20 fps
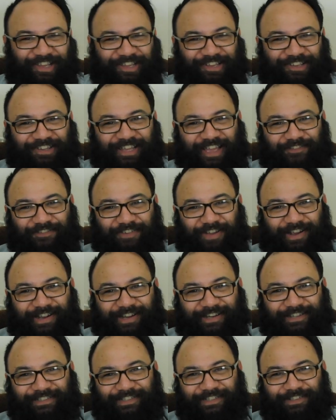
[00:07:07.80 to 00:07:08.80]
We have our
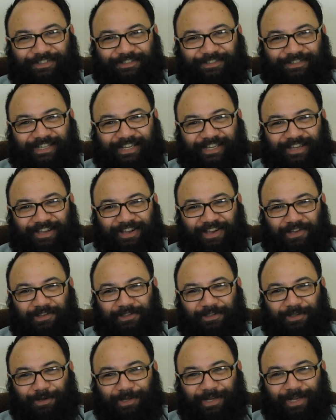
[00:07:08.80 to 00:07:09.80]
own
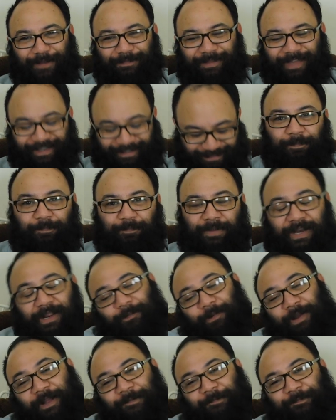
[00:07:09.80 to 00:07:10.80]
little club there. But
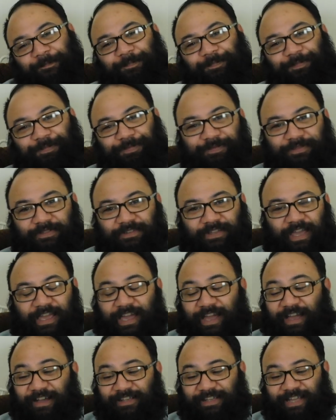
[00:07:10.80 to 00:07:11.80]
anyway,
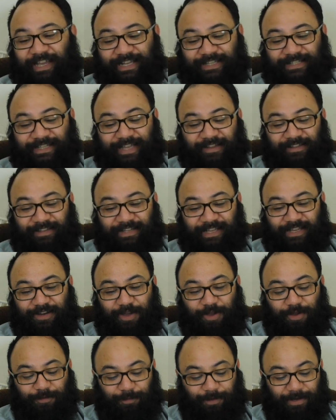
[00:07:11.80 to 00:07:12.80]
yeah, like I say, I'll let you
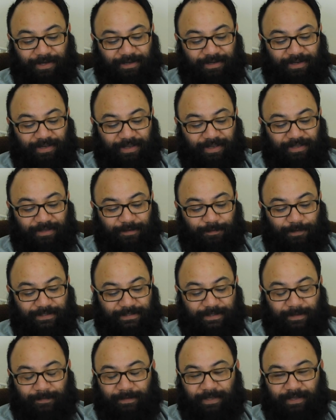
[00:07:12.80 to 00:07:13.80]
know when
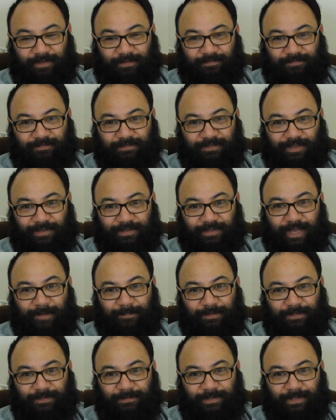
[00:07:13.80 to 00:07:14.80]
something solid
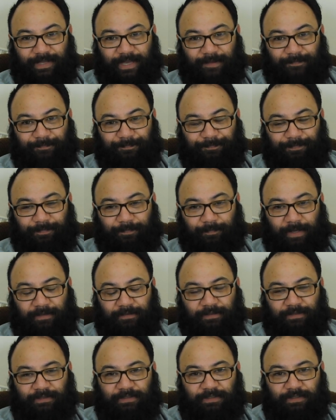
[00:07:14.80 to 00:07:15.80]
happens with that.
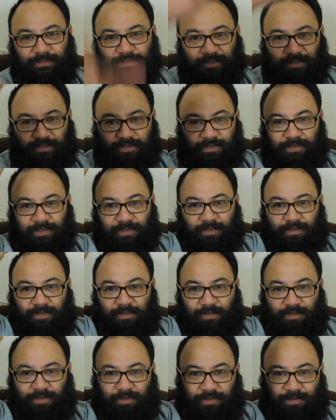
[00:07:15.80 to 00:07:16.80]
But
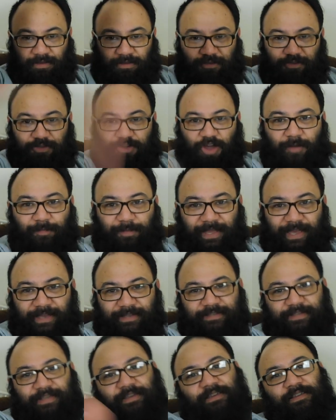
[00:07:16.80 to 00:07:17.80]
God
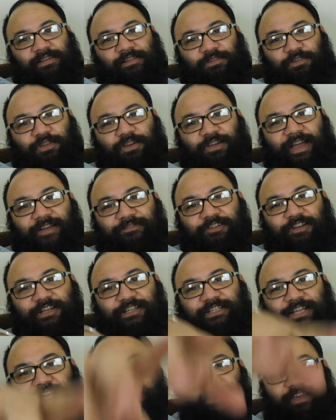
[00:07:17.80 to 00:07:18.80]
bless. Look after
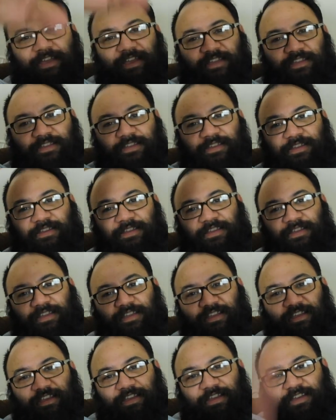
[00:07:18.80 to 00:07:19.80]
each other,
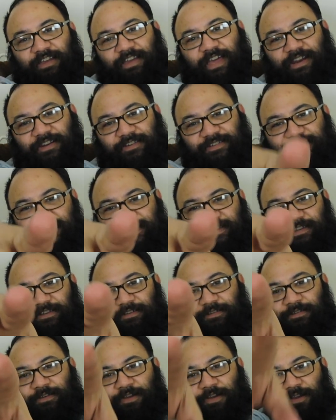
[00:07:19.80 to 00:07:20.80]
and I'll see you
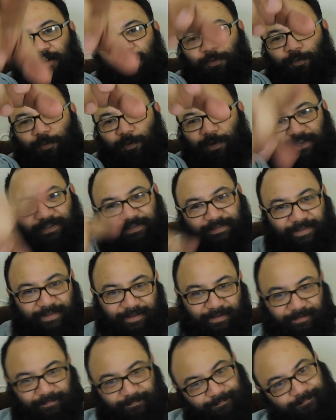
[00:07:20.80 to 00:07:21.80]
when I see you.